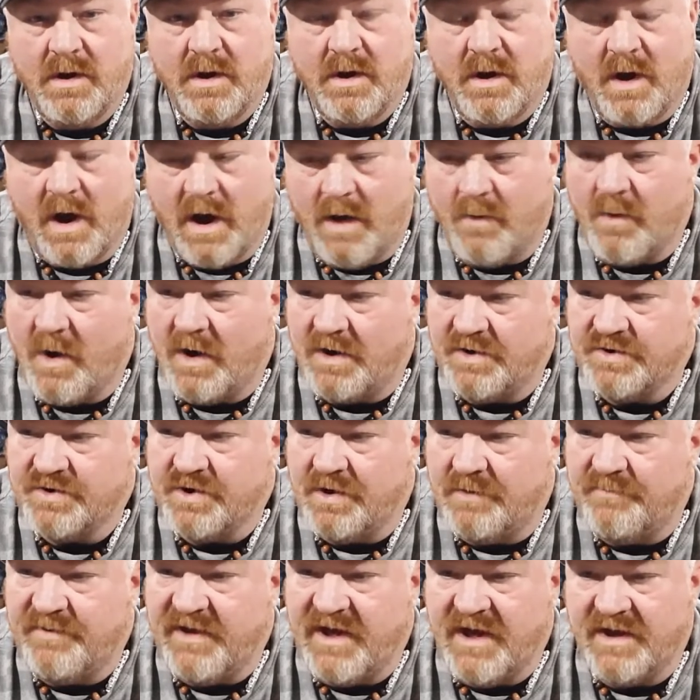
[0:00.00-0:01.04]
Hot water's going
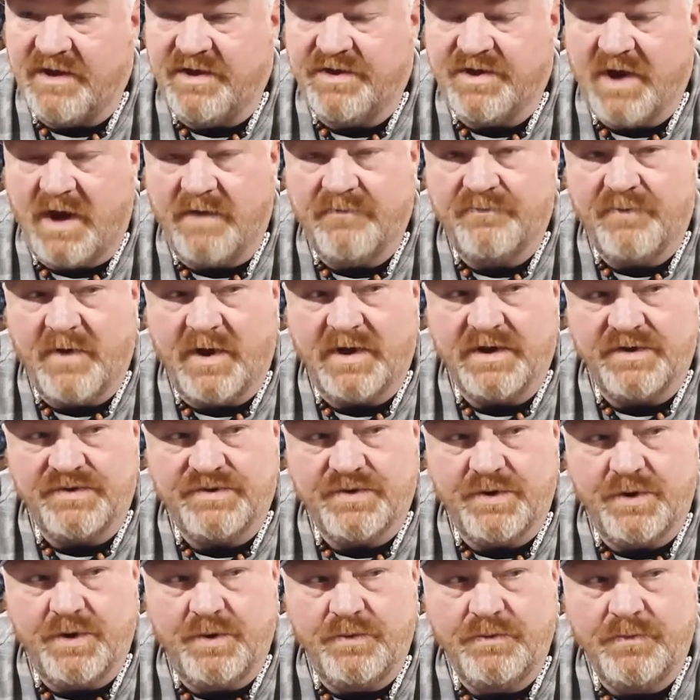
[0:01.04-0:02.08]
to be anytime fucking
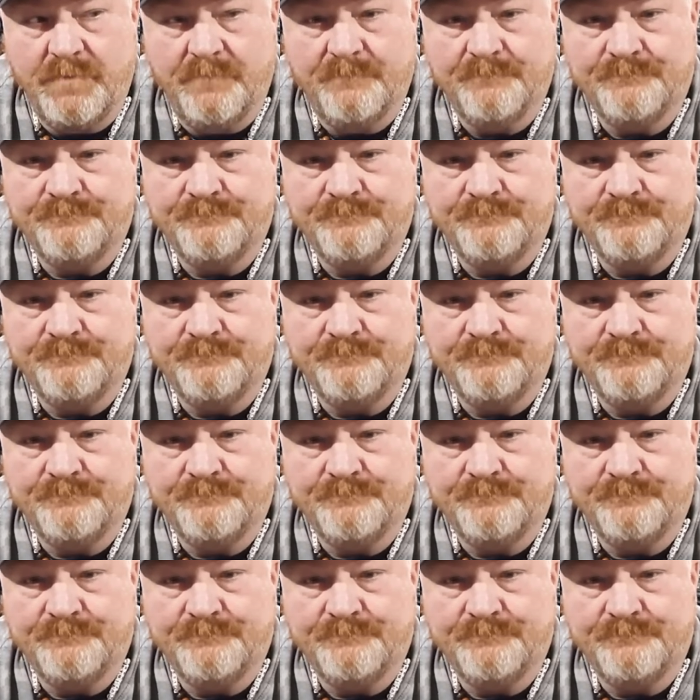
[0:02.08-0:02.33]
soon.